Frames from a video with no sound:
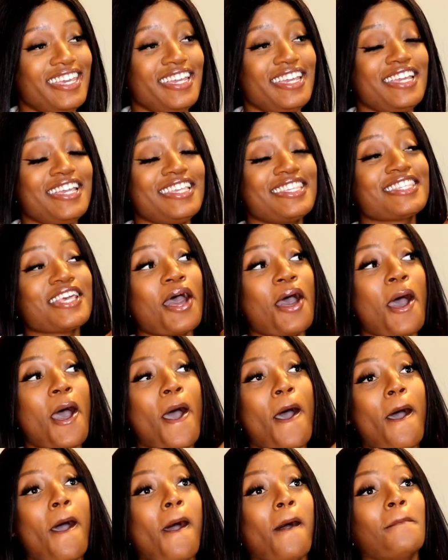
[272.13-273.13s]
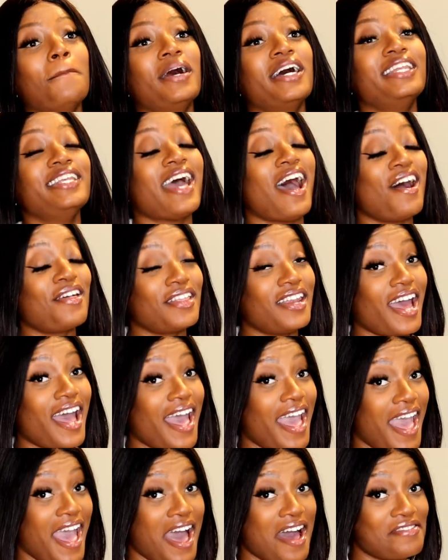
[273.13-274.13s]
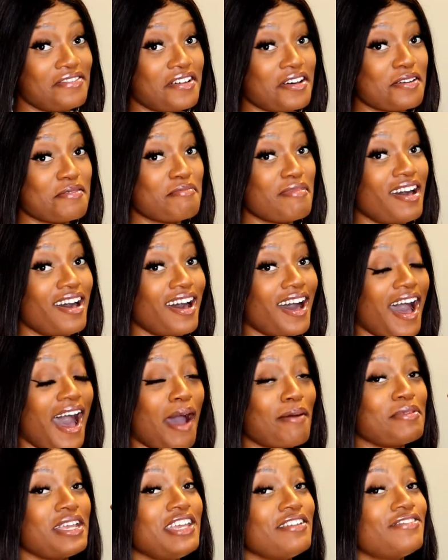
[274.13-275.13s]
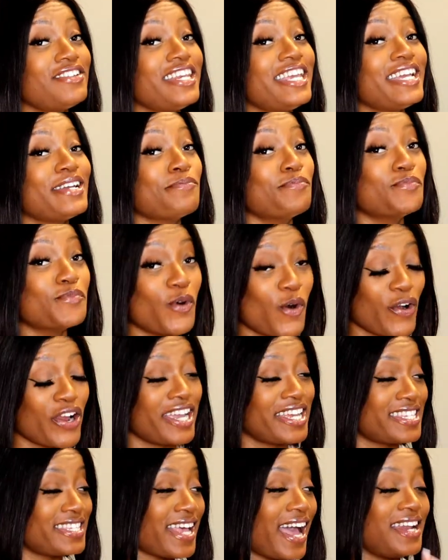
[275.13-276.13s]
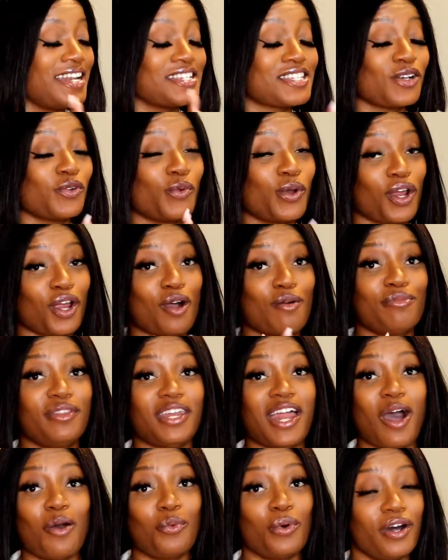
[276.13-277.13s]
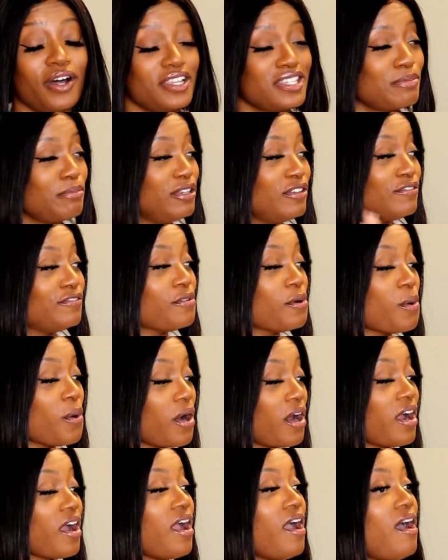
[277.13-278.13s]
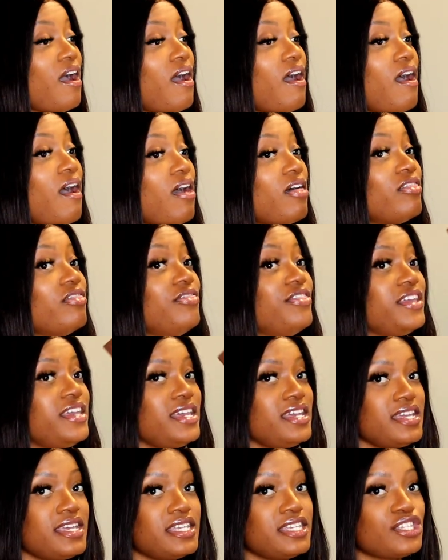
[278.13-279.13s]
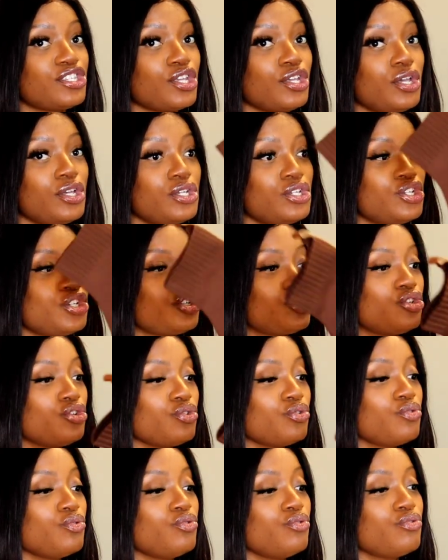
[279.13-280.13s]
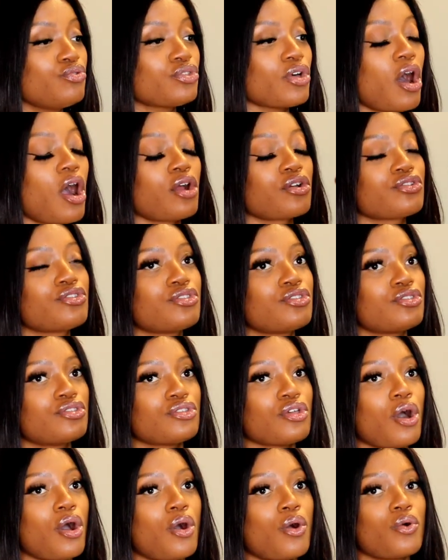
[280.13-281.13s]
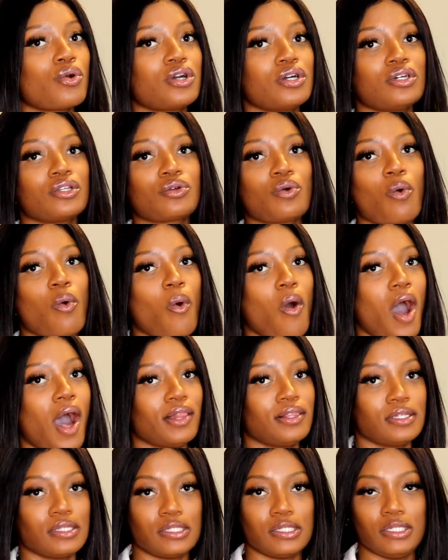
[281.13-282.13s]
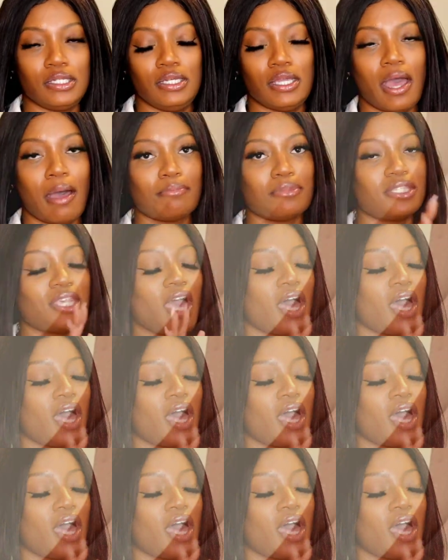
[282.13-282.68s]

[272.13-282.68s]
these, but now that I have them, I'm even more excited to wear them than I was before. These shoes are so good quality. I'm